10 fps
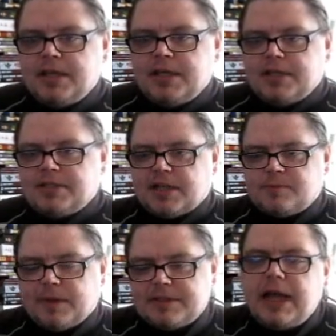His tech
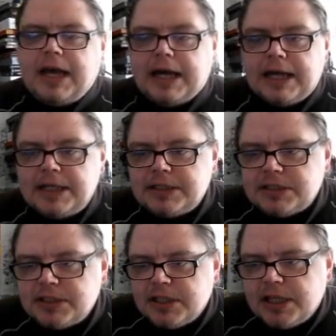specs are:
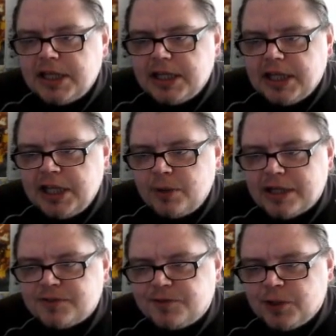he who
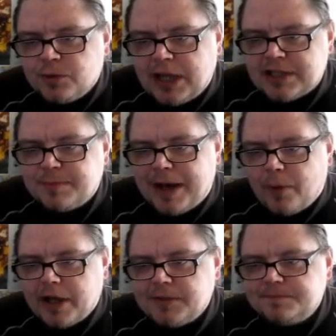has fuel has
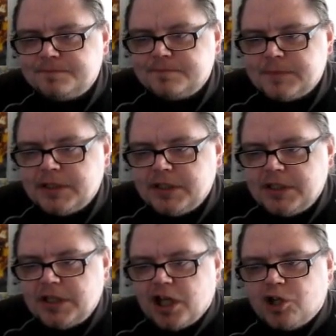power.
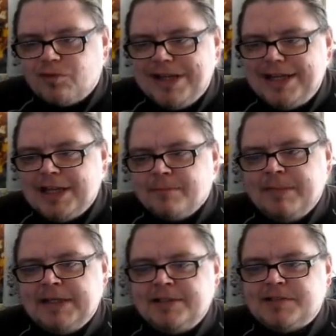A greedy,
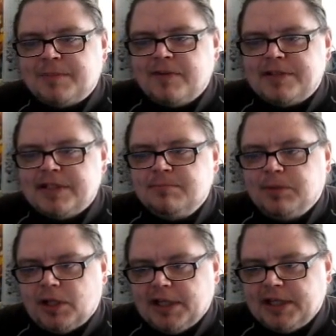mean-spirited
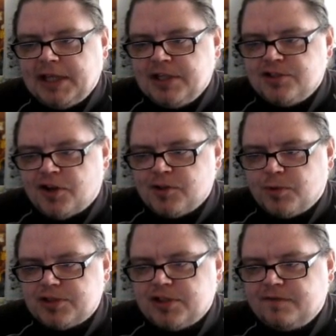bully enjoys
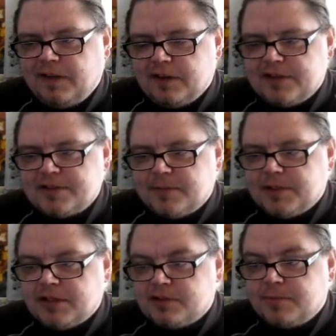watching fellow
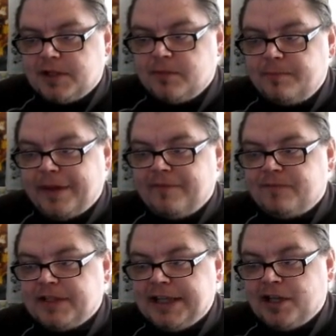Decepticons become
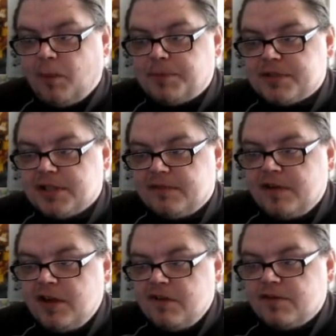painfully inoperative
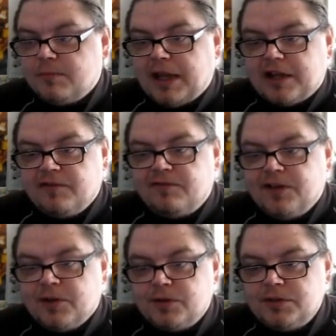from lack of
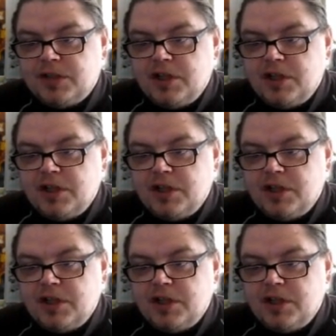fuel.